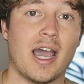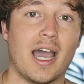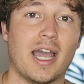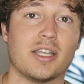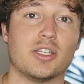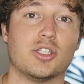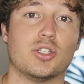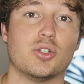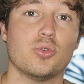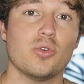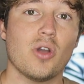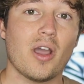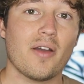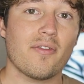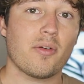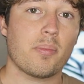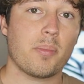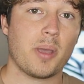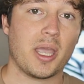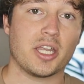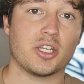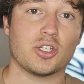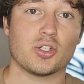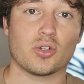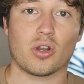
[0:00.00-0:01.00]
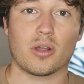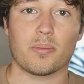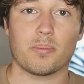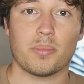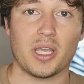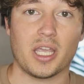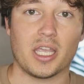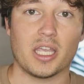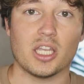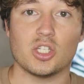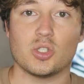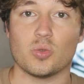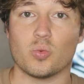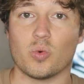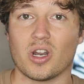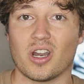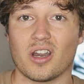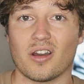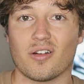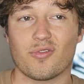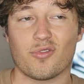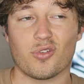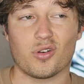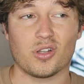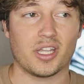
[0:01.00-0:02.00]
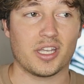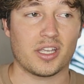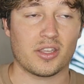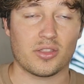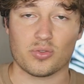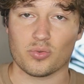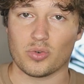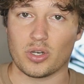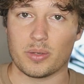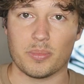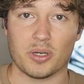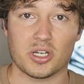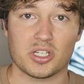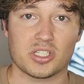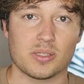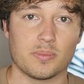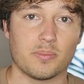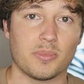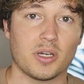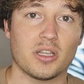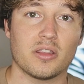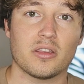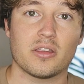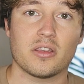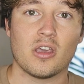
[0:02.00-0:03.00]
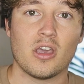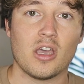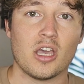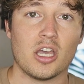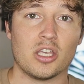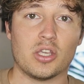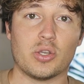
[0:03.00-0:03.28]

I do have a Patreon page where for like three bucks a month,